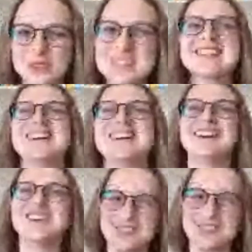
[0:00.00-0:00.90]

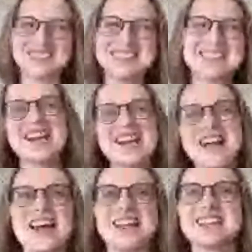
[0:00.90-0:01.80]
obviously.
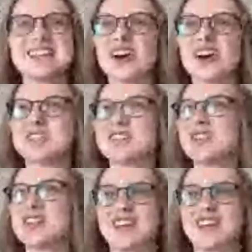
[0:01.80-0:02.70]
obviously. And I
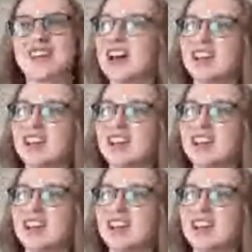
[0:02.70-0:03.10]
also like,